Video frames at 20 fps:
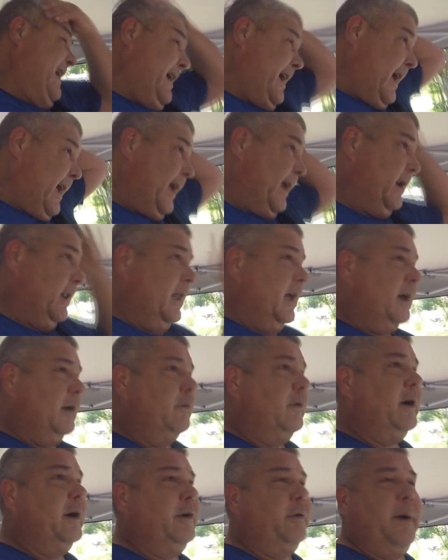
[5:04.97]
I had a lot of
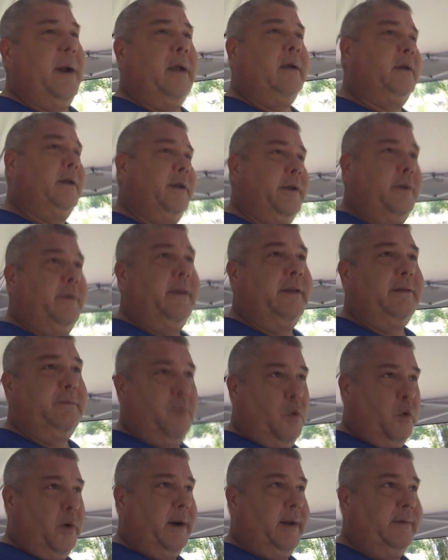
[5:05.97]
running around to do this
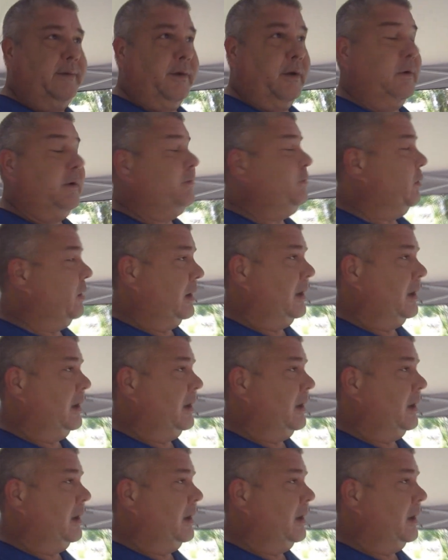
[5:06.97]
morning, so it's 1